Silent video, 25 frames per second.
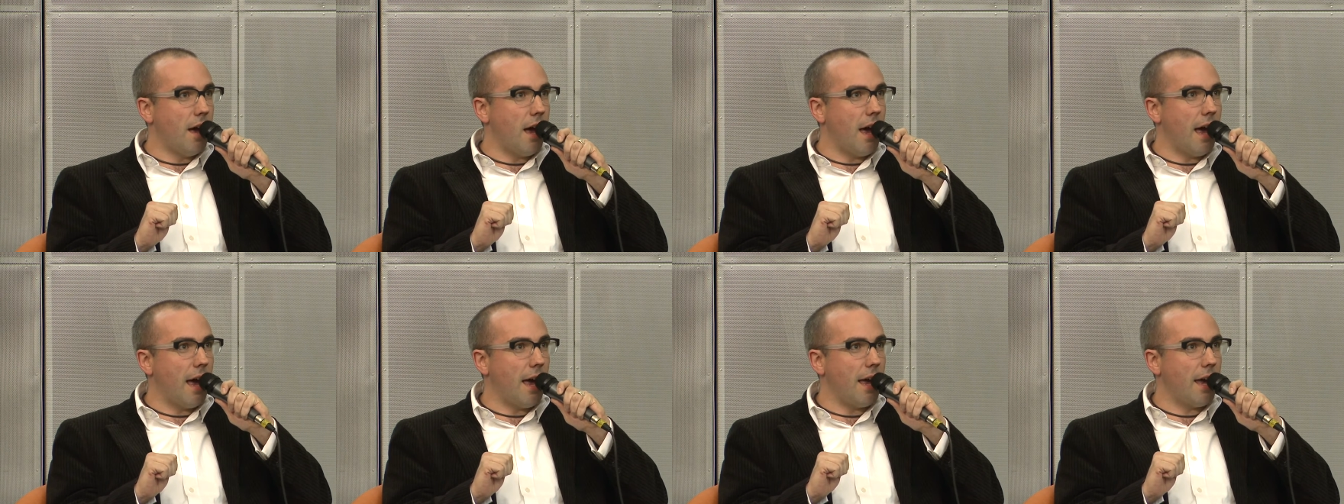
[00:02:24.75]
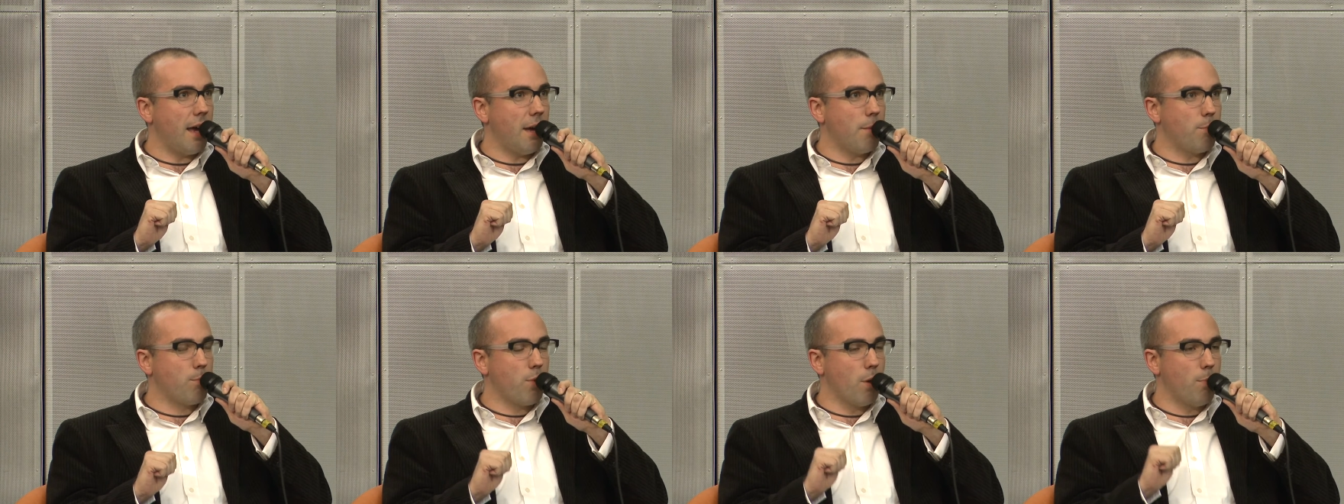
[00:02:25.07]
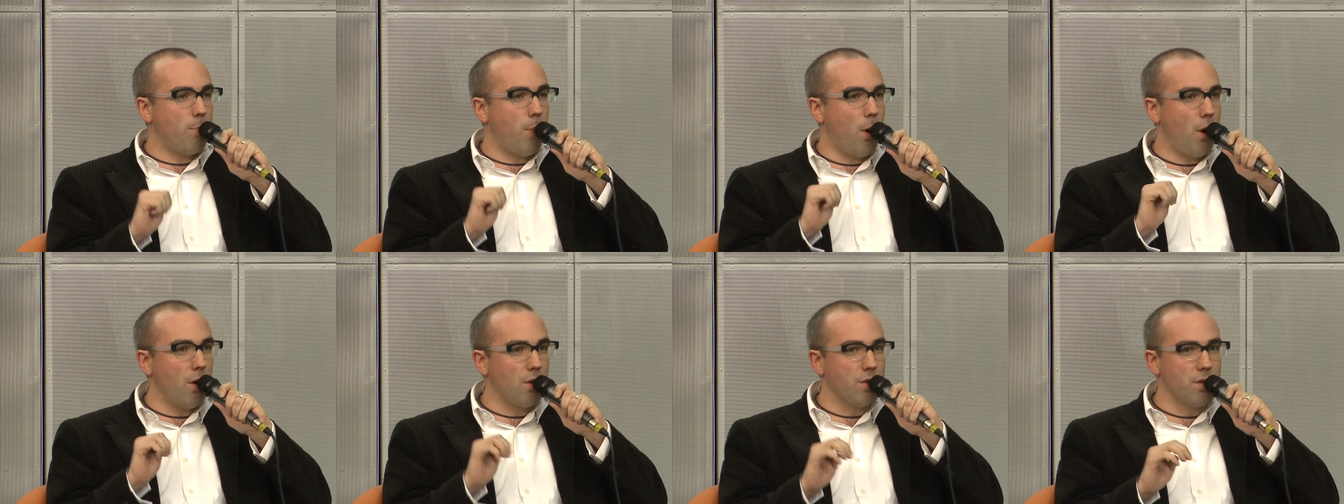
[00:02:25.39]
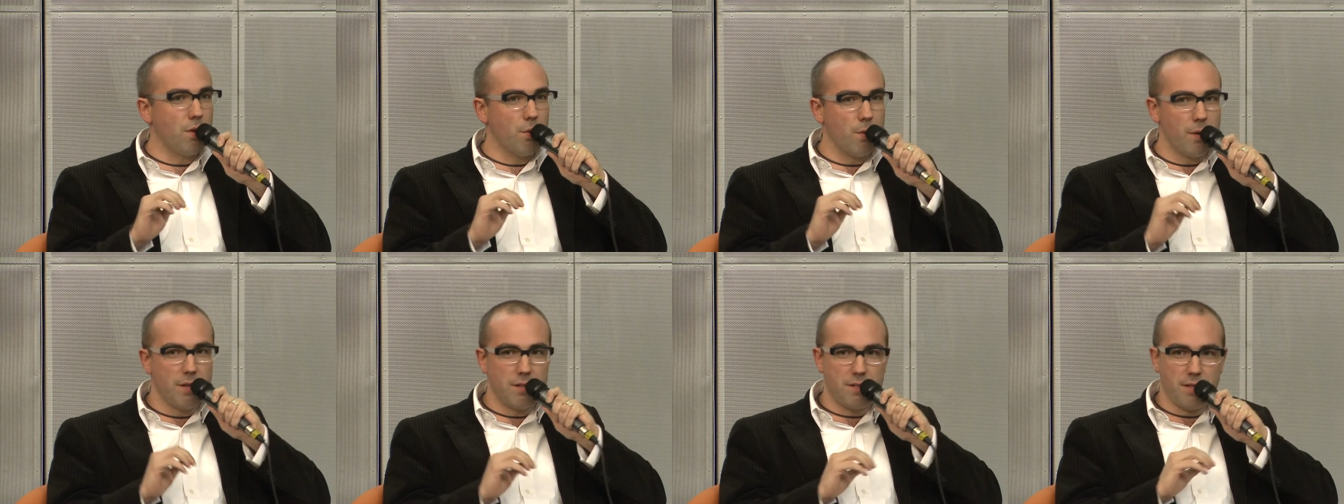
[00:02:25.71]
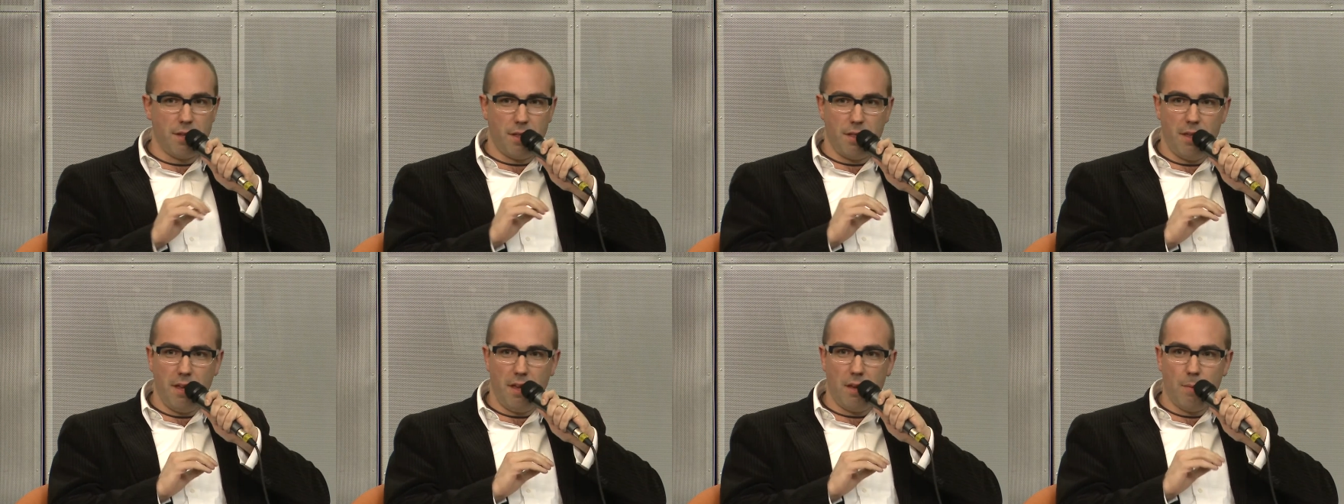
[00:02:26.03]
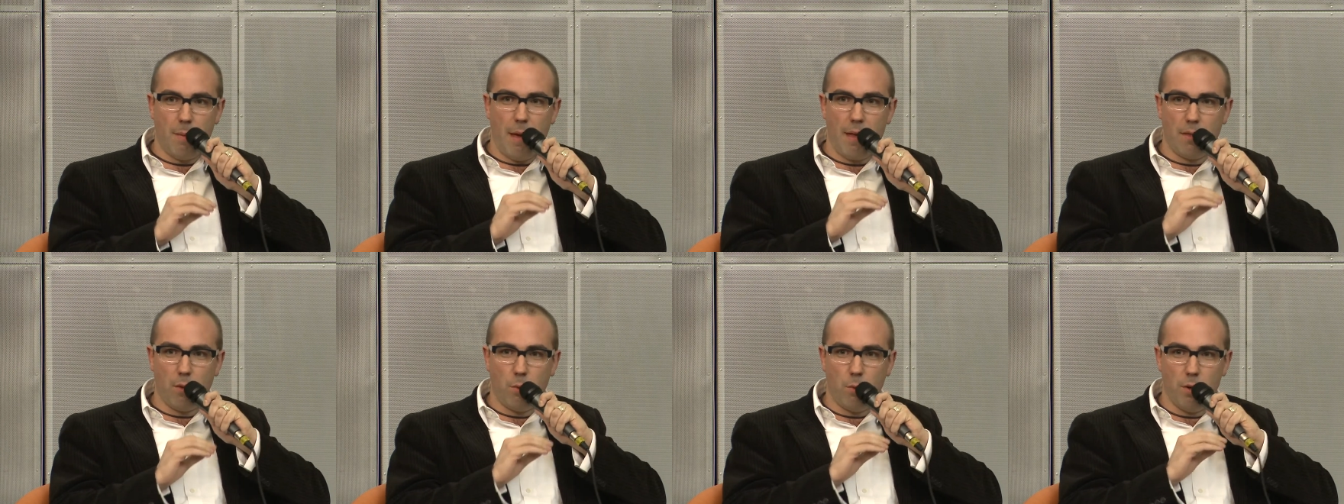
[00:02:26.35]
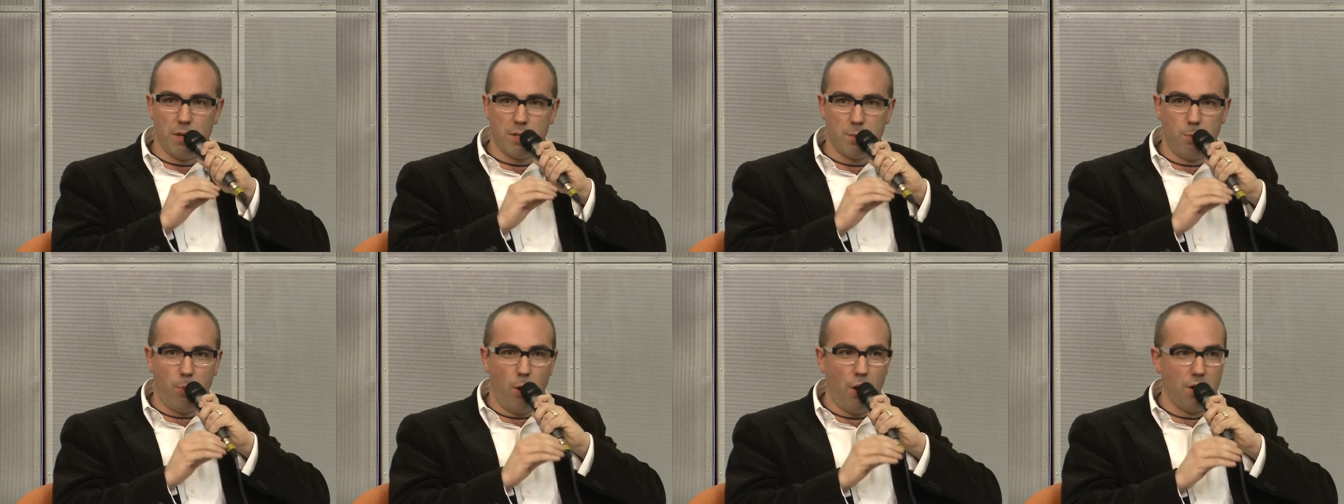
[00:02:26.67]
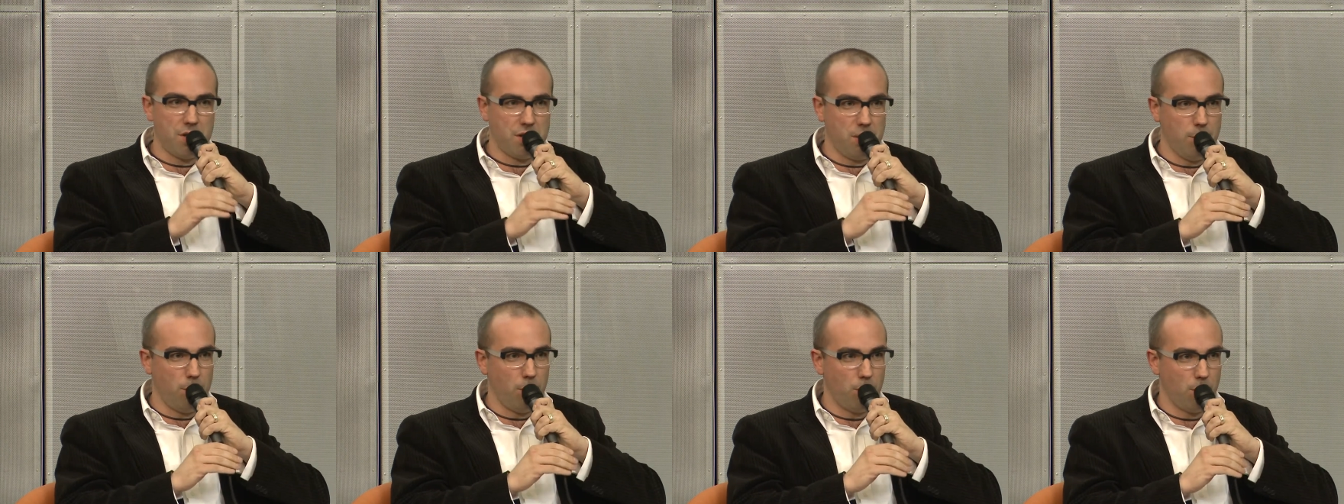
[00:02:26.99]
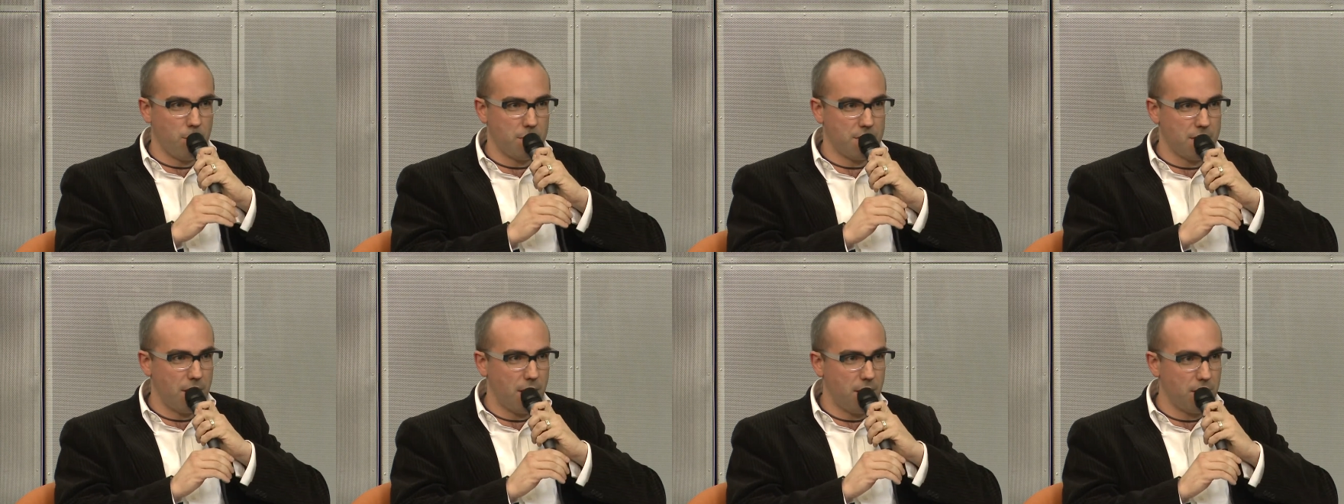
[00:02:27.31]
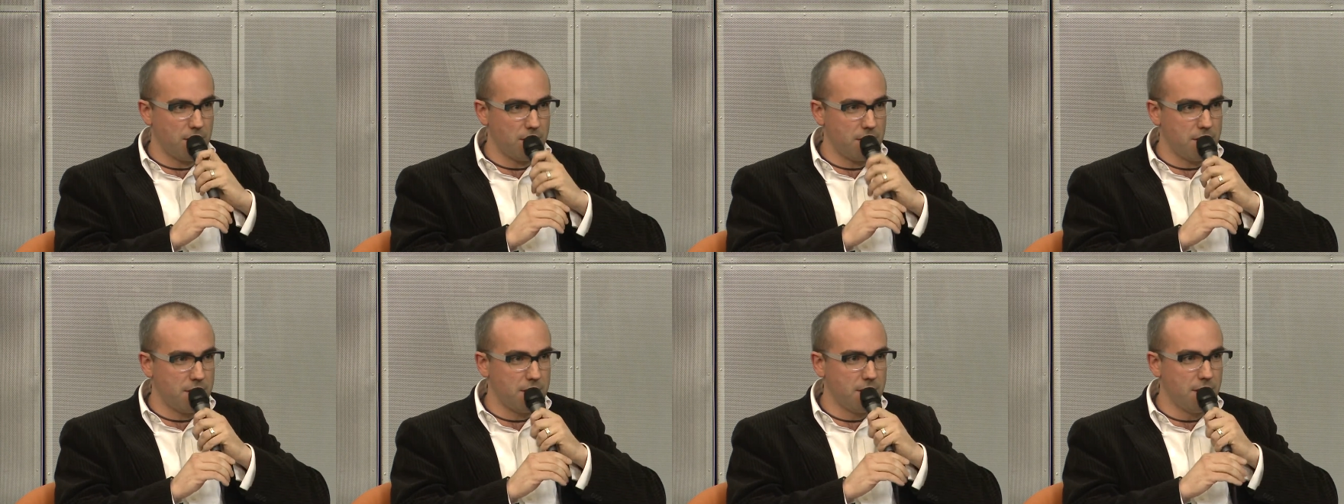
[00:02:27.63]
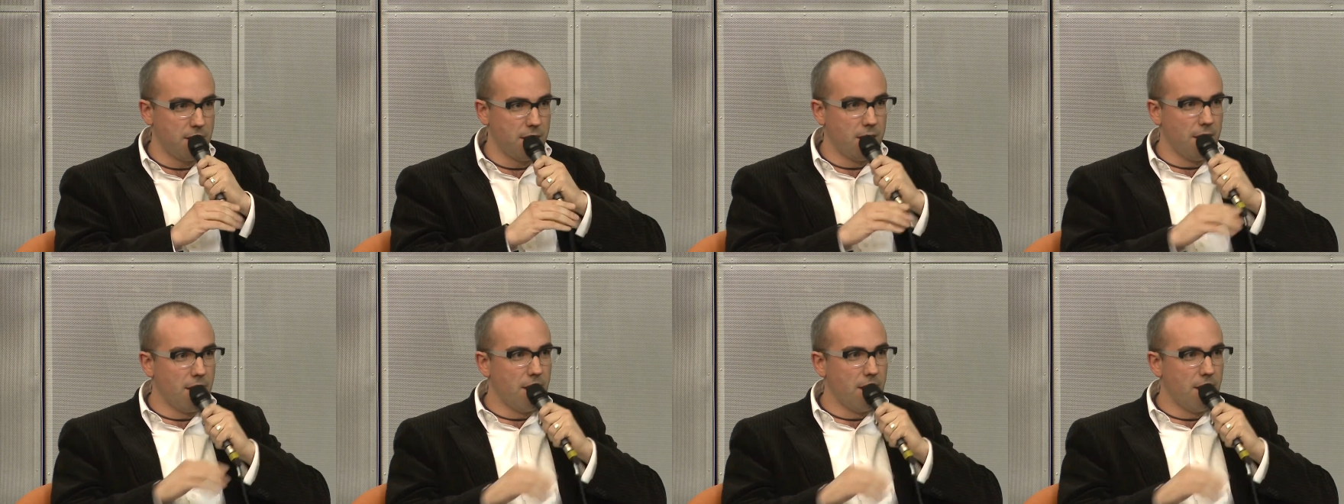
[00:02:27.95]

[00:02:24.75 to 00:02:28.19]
a preponderance to think about the worst possible results